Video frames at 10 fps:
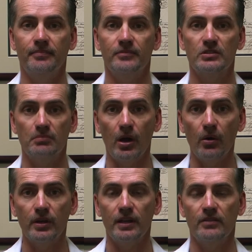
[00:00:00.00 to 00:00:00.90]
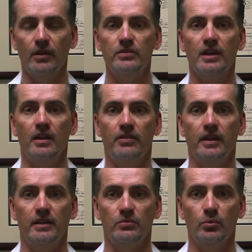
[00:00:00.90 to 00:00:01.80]
smoking, those kind of
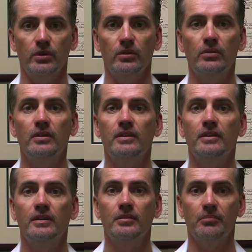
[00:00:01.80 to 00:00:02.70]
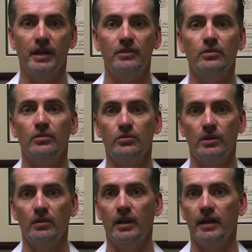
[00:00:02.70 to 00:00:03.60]
things will make your
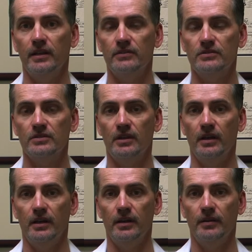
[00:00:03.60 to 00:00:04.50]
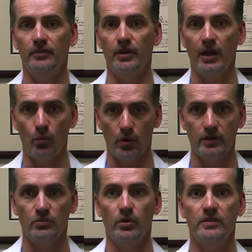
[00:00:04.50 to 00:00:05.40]
adrenal glands not work
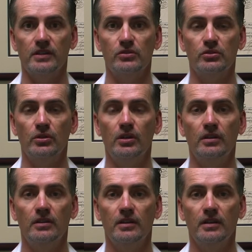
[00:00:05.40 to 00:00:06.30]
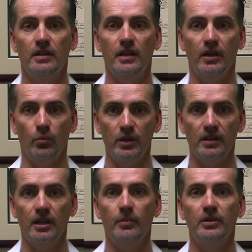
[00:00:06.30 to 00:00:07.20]
as well as they should, and we
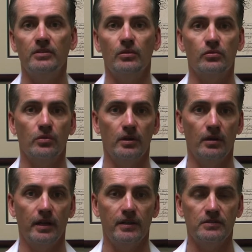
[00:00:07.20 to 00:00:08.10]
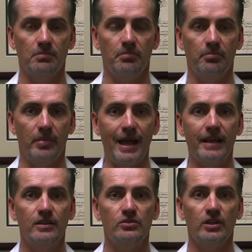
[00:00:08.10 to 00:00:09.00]
can help get those adrenal glands back
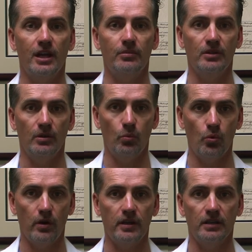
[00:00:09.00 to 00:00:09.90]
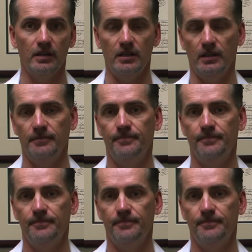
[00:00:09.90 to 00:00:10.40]
in shape and get them working again.